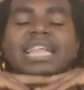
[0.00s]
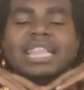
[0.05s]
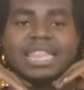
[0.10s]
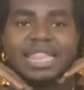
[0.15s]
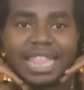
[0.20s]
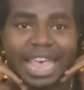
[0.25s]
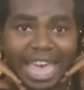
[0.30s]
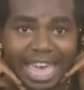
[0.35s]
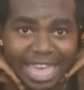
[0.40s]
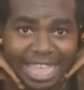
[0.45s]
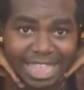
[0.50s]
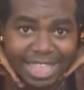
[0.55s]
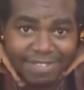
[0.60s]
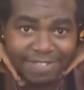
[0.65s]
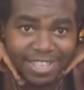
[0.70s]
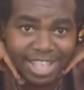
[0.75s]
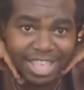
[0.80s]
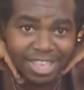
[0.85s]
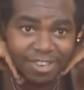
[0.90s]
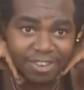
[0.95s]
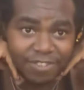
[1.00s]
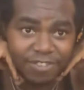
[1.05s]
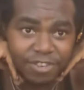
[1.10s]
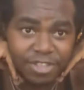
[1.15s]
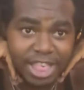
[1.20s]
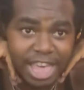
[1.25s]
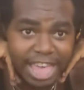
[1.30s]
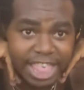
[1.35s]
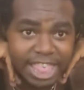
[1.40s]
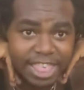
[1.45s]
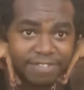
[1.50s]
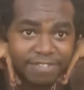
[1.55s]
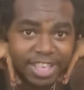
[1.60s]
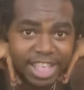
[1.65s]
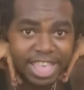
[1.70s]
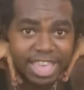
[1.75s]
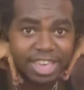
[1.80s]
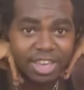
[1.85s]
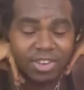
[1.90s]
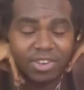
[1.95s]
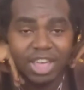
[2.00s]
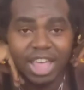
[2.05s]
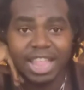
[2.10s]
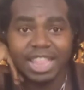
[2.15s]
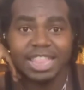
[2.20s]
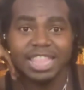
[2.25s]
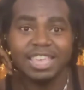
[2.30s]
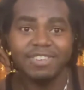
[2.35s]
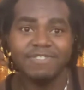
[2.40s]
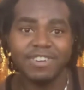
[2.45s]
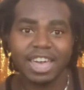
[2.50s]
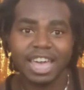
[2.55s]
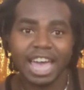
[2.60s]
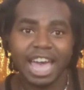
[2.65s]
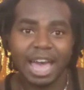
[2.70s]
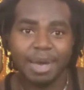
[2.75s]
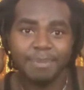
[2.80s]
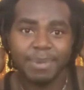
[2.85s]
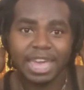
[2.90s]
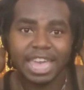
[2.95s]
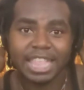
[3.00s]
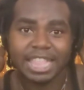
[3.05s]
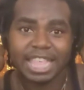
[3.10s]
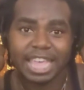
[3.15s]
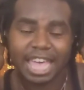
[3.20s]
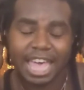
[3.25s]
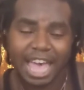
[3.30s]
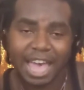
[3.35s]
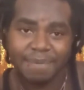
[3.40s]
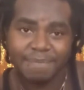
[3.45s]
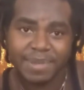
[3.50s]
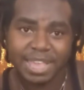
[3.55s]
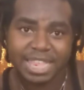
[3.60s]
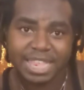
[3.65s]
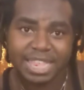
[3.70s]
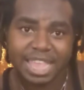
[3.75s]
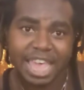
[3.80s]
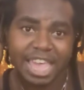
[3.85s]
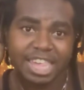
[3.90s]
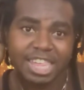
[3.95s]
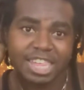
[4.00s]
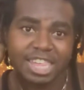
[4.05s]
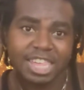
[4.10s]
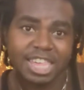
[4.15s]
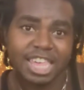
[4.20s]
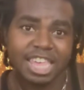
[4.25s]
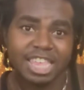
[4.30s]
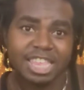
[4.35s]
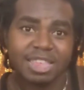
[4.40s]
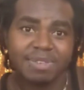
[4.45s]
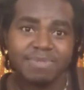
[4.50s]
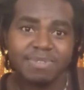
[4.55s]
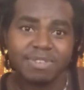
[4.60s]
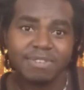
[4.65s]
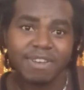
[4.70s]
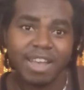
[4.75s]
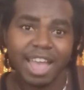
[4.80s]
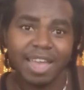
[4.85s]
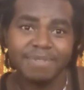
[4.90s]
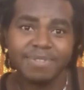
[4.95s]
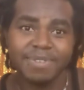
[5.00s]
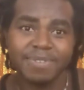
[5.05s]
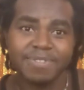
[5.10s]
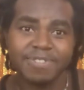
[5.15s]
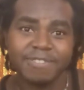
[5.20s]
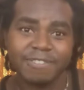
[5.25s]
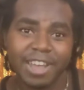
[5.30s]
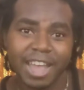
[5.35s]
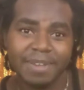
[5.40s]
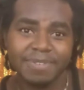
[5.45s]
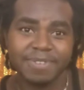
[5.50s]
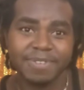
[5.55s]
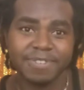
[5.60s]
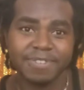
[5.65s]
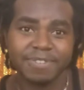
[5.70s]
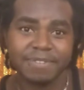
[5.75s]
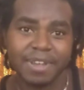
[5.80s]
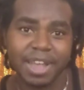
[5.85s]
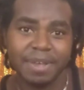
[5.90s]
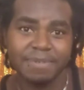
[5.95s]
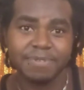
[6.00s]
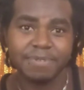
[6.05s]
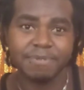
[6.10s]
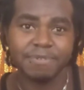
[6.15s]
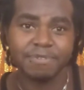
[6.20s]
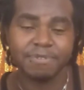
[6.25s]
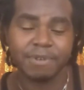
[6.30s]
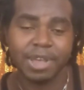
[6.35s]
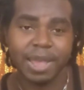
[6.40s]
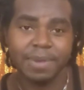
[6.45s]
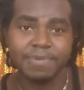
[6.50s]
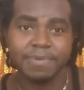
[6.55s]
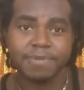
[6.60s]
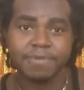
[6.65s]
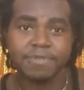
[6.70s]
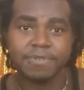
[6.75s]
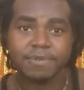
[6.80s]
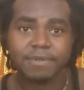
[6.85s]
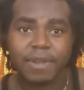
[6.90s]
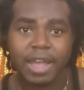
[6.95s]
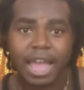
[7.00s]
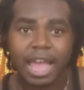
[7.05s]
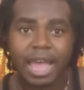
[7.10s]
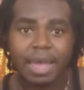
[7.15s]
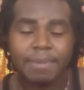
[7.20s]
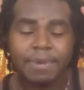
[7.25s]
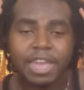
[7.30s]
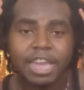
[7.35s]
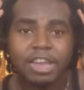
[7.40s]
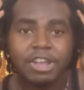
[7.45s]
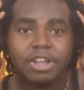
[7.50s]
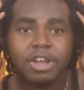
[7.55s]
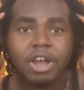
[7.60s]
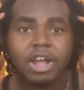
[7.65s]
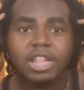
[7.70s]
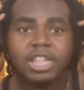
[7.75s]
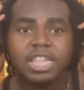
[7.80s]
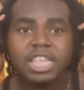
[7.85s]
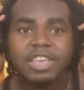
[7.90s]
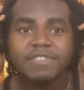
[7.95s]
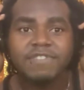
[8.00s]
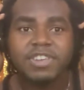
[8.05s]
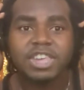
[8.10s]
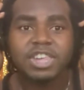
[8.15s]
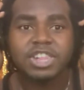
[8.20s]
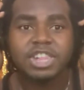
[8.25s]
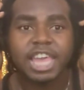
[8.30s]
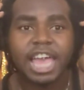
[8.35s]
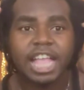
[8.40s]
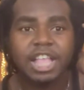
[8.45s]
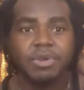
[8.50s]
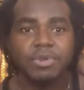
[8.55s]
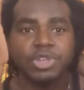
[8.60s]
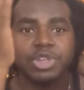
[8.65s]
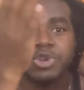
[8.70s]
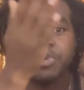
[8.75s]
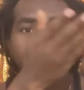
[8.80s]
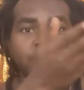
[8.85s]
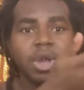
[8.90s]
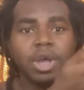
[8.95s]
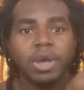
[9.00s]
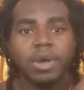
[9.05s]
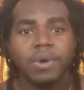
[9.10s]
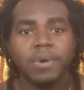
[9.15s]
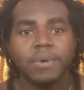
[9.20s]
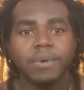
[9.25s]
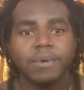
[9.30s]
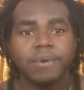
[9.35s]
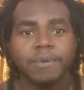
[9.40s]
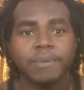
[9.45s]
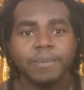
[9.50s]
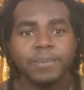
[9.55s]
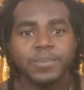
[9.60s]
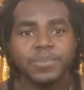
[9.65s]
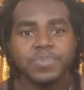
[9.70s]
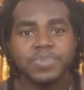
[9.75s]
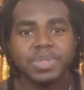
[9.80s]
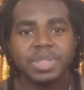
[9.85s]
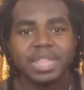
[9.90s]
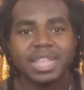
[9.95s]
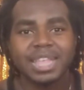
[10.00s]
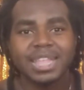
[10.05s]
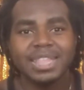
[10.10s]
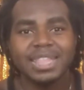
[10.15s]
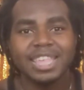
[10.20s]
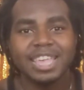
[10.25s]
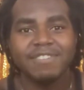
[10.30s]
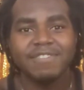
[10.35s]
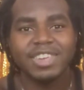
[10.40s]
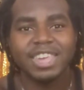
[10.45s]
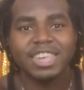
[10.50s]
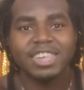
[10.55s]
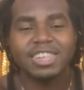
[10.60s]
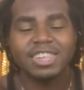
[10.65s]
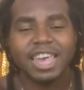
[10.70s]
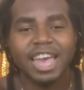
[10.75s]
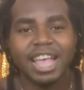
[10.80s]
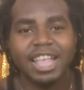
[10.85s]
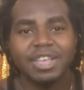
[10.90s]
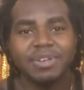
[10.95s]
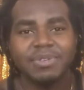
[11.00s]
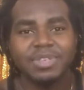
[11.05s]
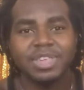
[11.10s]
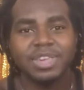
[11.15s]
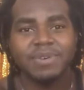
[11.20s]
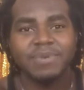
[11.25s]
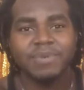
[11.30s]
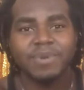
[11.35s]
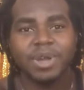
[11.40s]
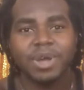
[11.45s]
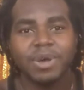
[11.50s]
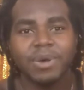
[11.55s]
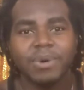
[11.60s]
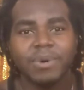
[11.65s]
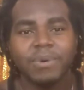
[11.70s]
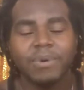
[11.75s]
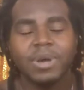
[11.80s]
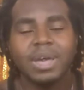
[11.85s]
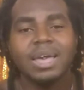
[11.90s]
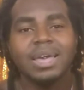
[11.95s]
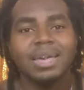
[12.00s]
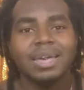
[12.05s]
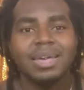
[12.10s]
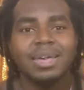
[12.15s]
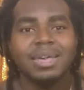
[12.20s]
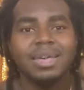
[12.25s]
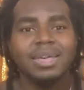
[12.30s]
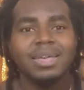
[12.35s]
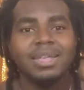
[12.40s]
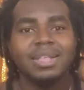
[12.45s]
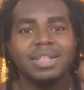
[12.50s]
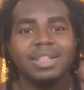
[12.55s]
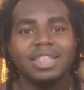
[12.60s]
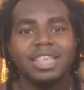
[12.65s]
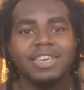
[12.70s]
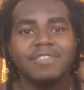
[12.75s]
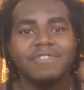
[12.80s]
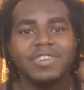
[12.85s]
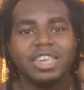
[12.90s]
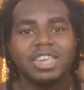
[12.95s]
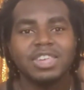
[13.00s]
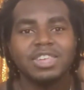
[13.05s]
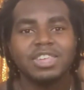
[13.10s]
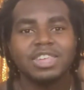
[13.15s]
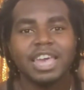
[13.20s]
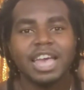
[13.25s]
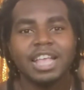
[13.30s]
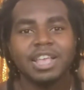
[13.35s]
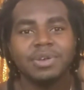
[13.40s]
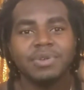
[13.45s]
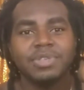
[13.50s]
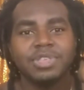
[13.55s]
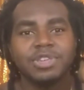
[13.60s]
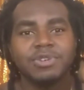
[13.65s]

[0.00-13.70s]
like the video if you like the video. Leave a comment in the comment section and subscribe here on Living Shadow Tarot. Living Shadow Tarot. Subscribe